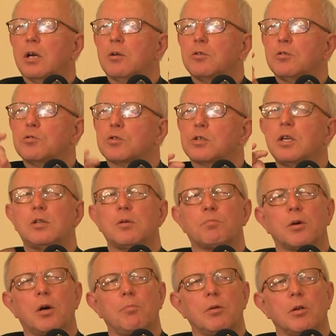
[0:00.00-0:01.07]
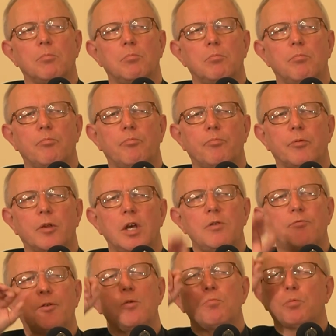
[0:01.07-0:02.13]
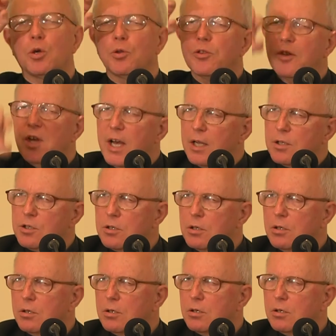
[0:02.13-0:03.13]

Now, you see the problem. If you put that